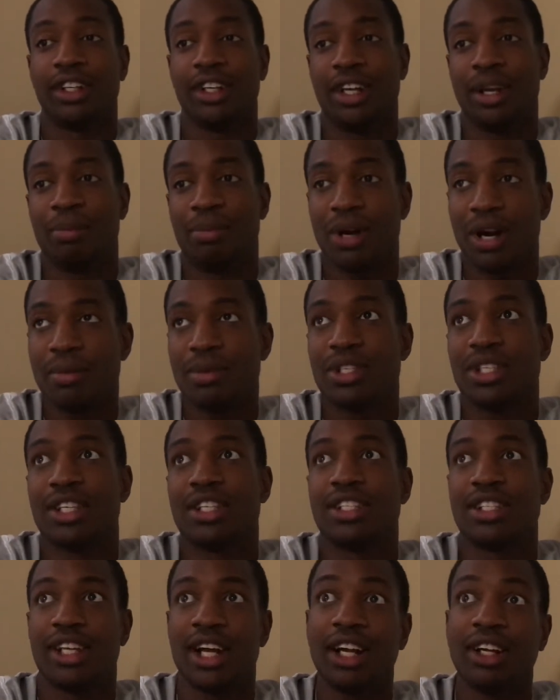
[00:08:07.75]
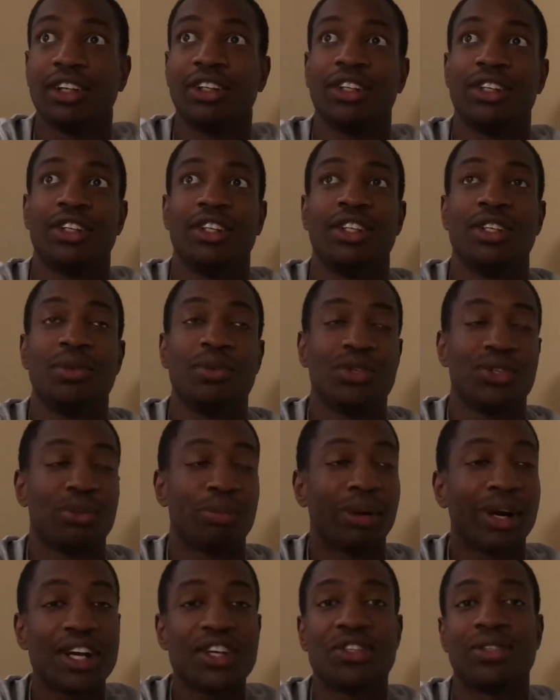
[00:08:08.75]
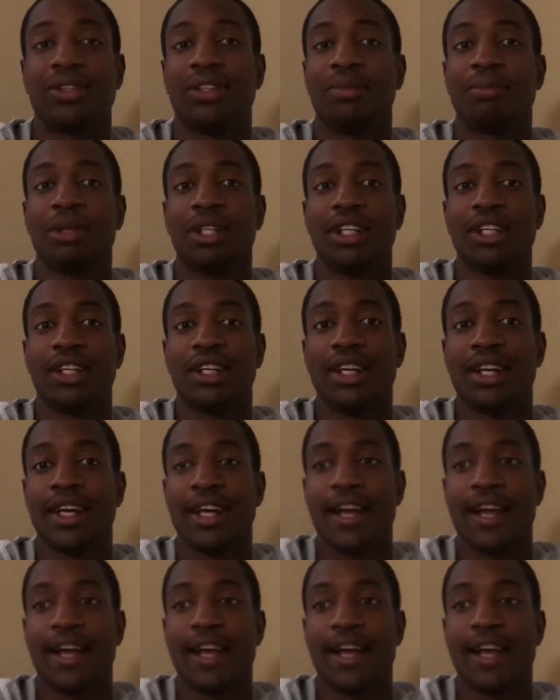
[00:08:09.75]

I promised a seller, and he was pressuring me